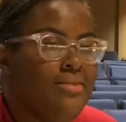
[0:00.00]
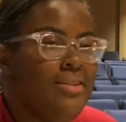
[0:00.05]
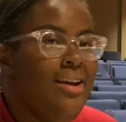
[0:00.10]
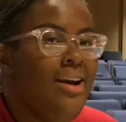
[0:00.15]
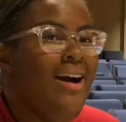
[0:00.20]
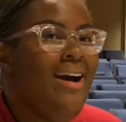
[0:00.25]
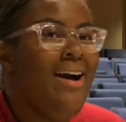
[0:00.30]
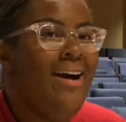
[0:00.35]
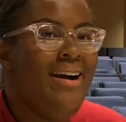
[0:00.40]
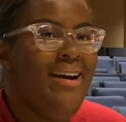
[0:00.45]

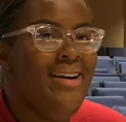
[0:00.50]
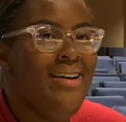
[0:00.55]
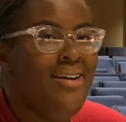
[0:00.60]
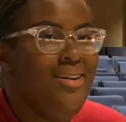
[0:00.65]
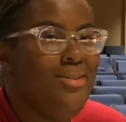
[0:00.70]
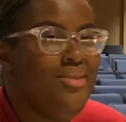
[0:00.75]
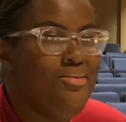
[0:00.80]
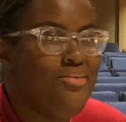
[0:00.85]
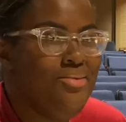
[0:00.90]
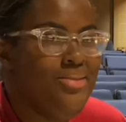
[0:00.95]
Hi,
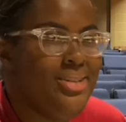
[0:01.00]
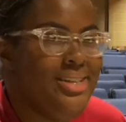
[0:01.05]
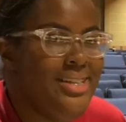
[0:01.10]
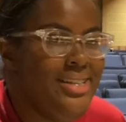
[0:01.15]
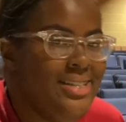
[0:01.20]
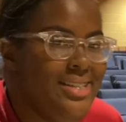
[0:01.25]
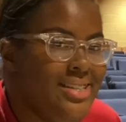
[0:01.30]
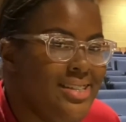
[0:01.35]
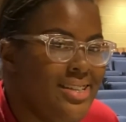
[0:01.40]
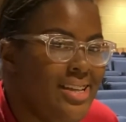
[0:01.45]
I'm
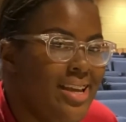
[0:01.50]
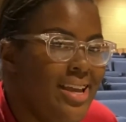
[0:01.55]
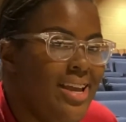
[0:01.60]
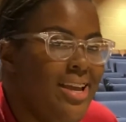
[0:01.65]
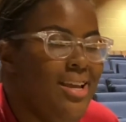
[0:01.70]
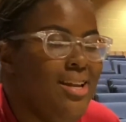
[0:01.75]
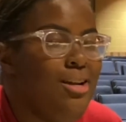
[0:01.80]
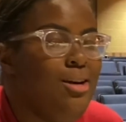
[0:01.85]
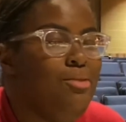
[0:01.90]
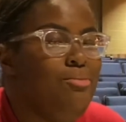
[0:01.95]
Reese,
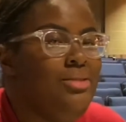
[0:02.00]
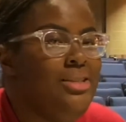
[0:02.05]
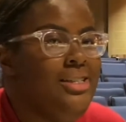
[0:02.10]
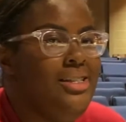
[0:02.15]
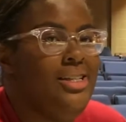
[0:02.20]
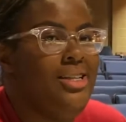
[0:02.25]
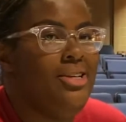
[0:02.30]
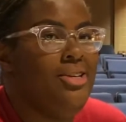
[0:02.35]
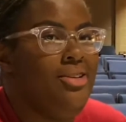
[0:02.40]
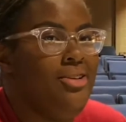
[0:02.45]
and I'm a
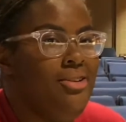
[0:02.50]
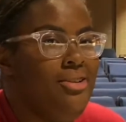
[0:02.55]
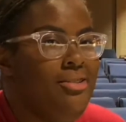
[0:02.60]
senior.